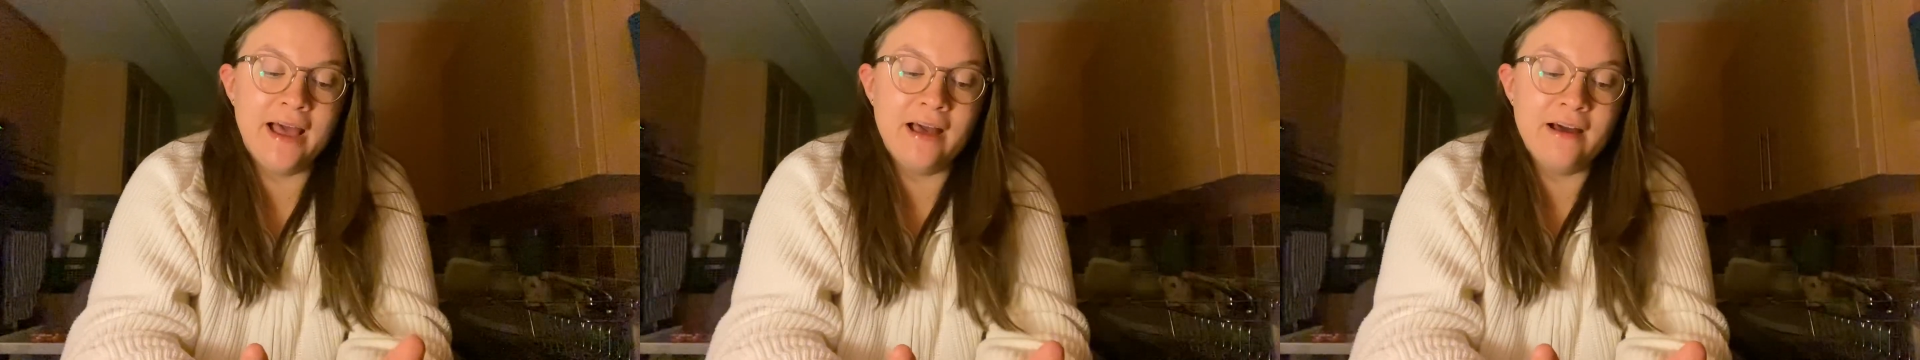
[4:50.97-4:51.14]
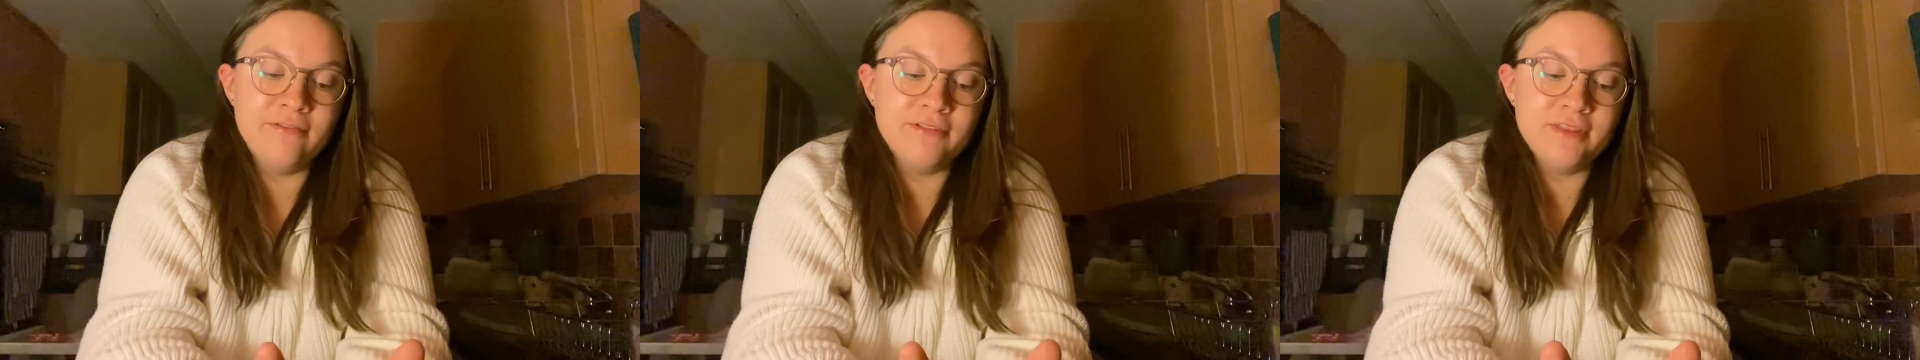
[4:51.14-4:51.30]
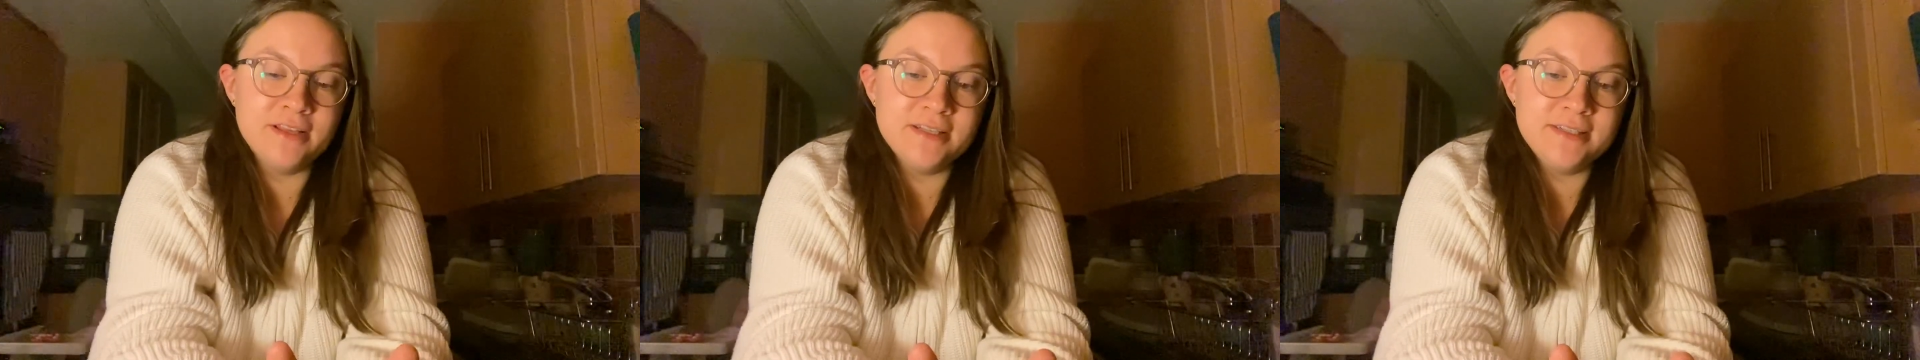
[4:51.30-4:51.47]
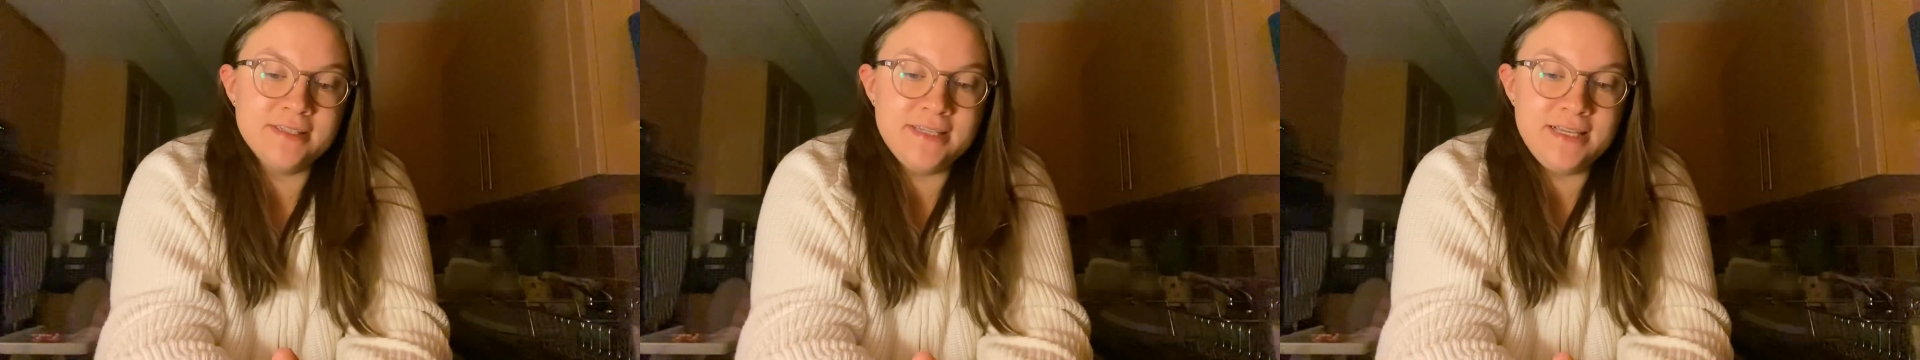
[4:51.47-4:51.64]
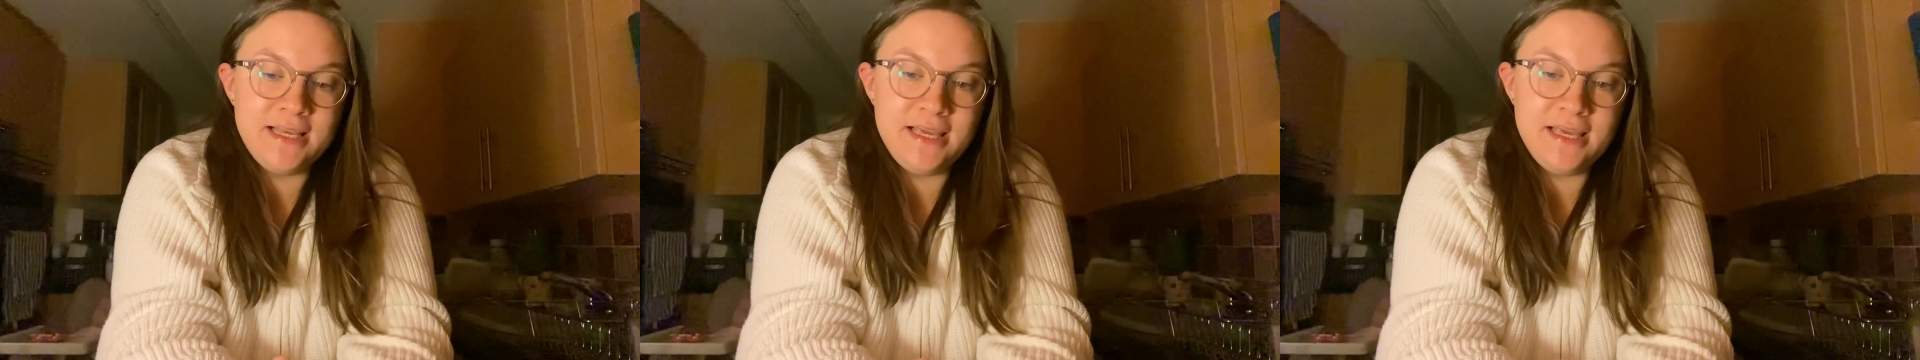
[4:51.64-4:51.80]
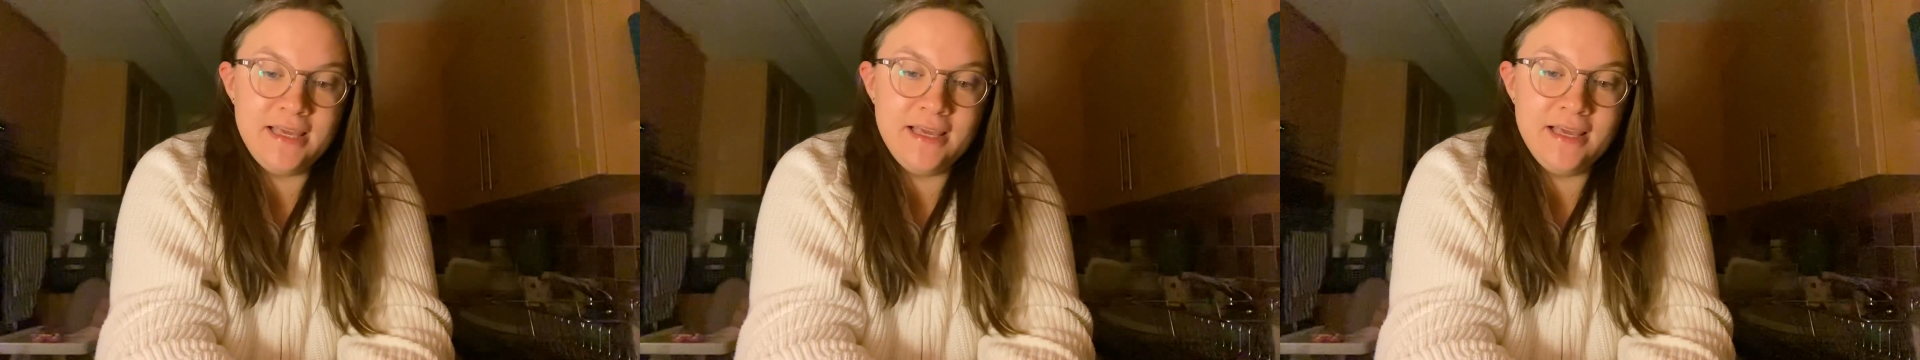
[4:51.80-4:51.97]
have this
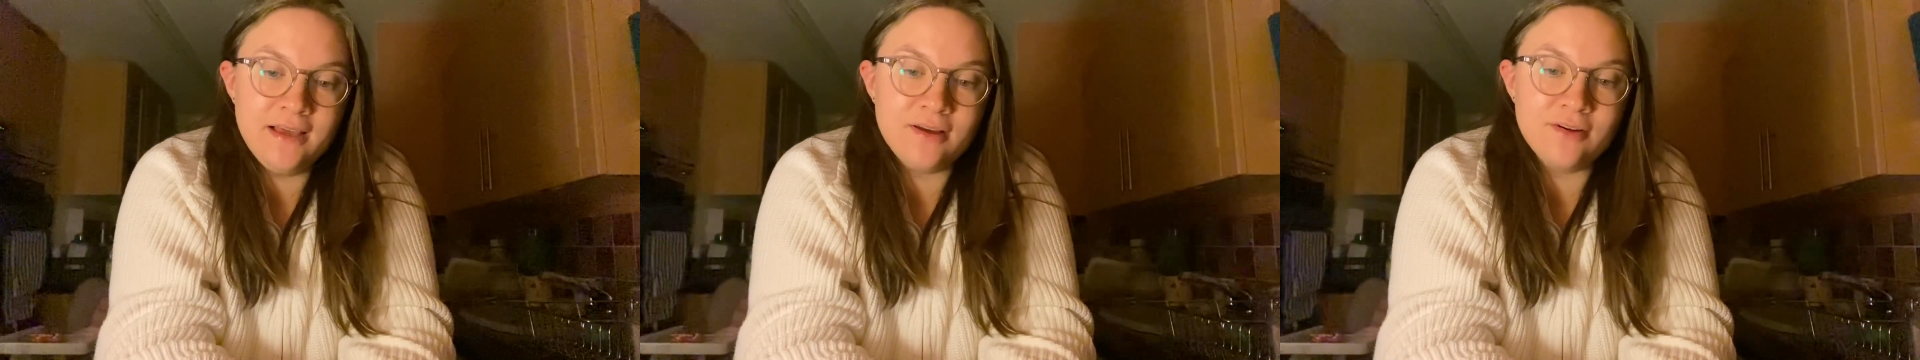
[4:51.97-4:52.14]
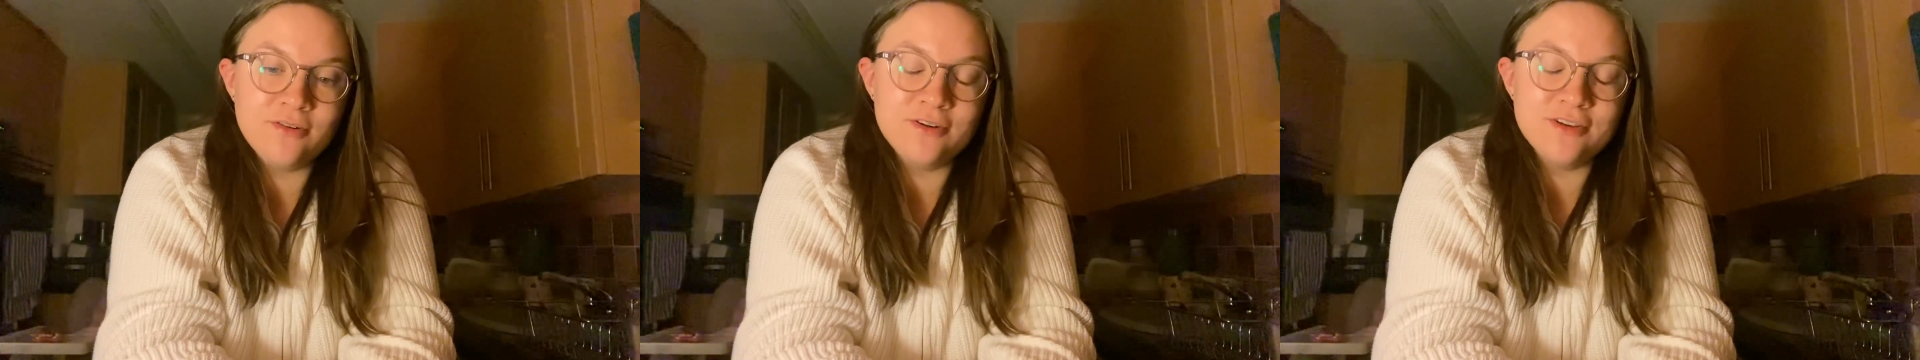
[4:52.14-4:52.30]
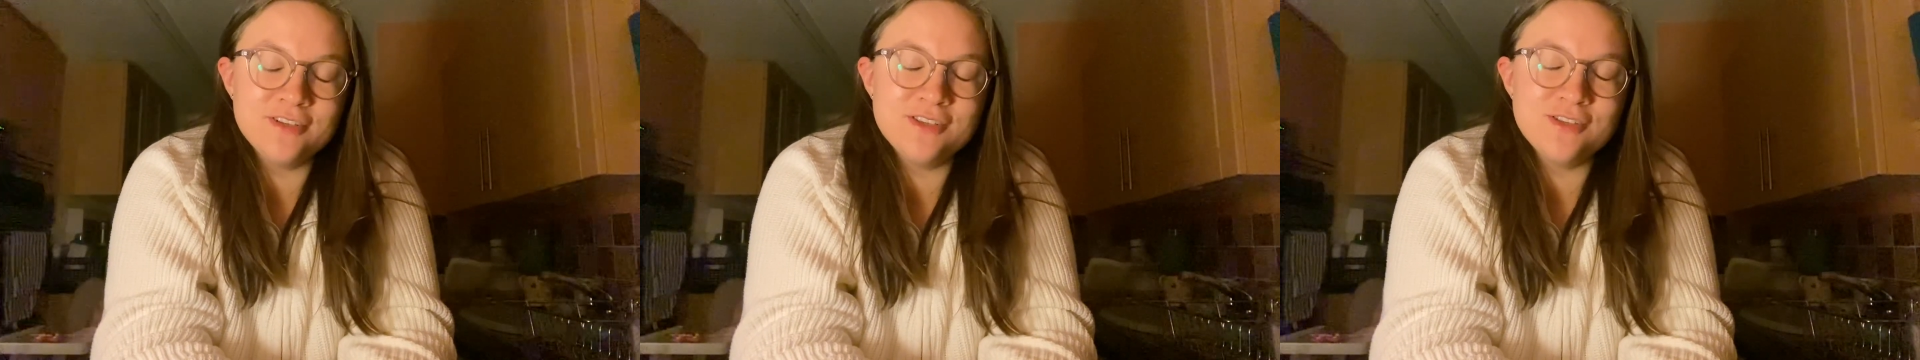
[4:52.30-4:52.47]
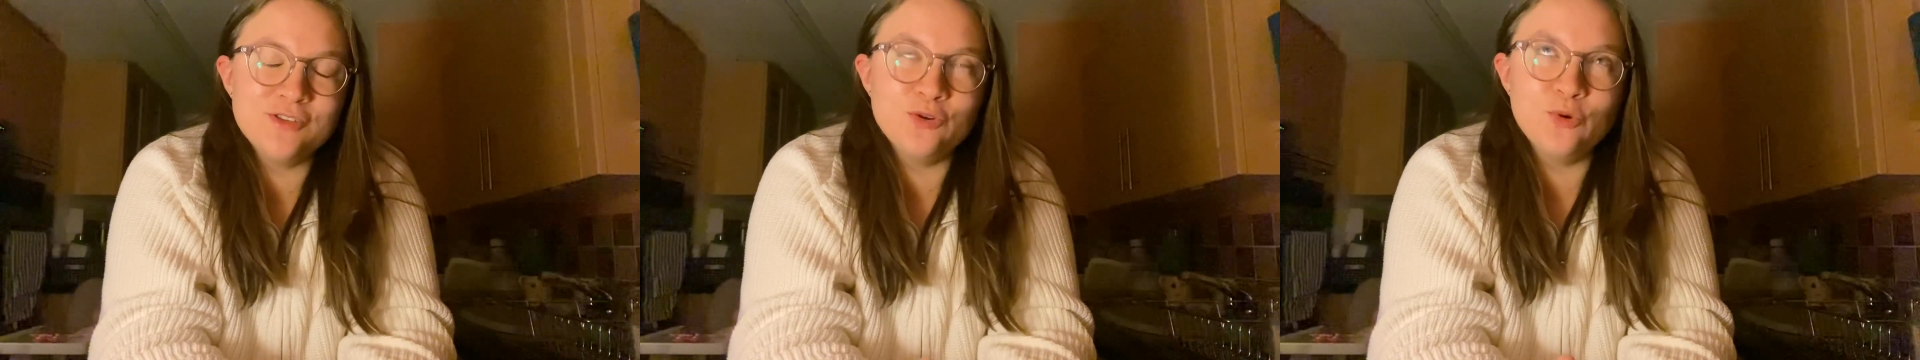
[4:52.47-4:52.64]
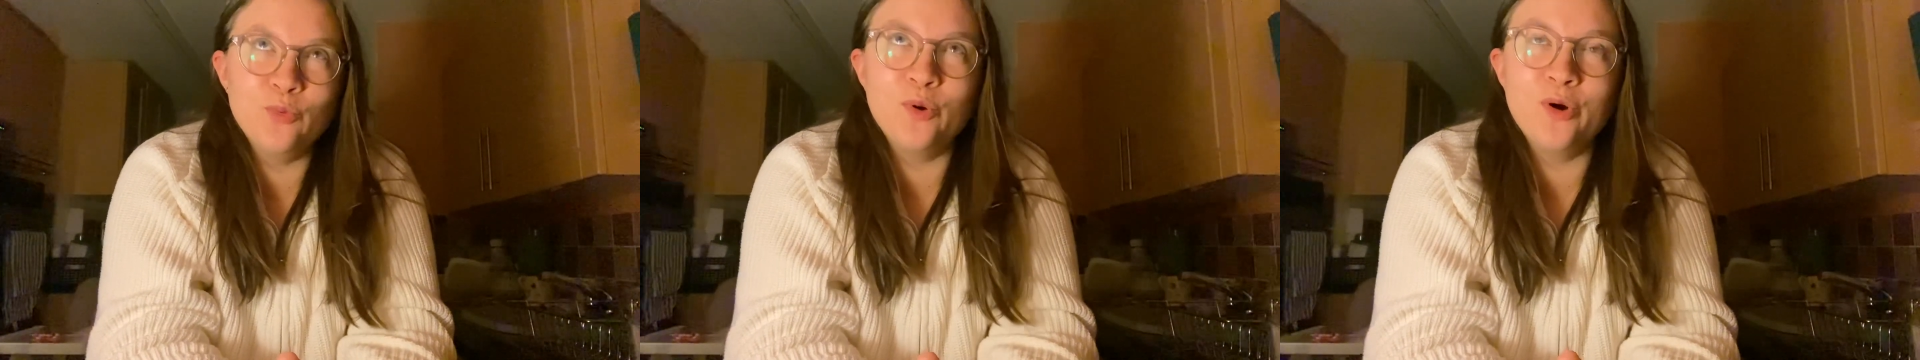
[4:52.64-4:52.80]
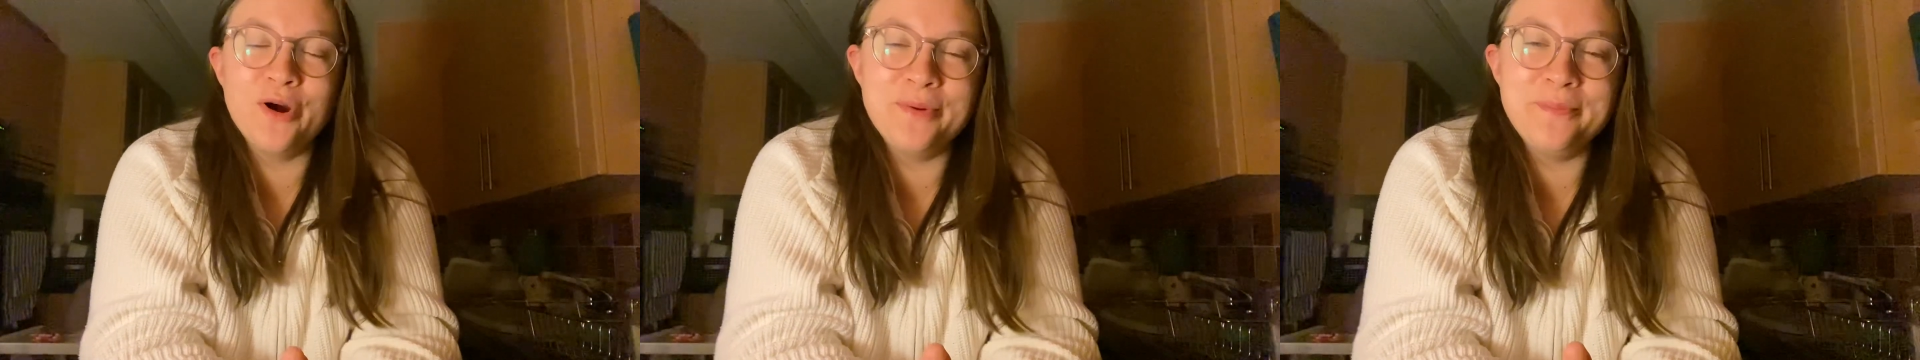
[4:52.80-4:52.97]
tea. Oh, it's so
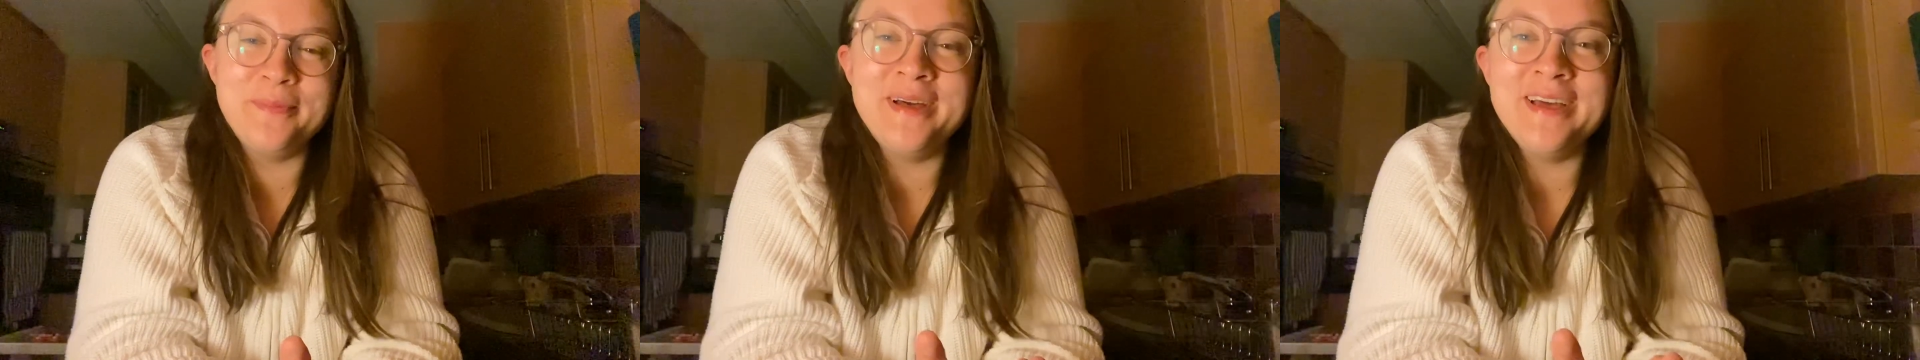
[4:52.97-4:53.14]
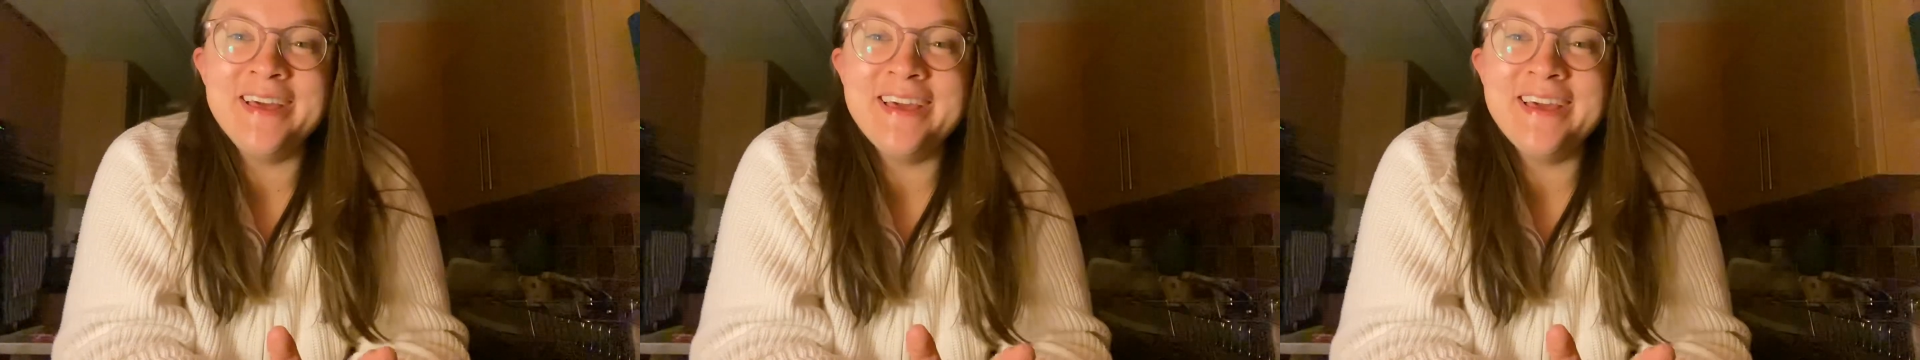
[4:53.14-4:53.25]
warm.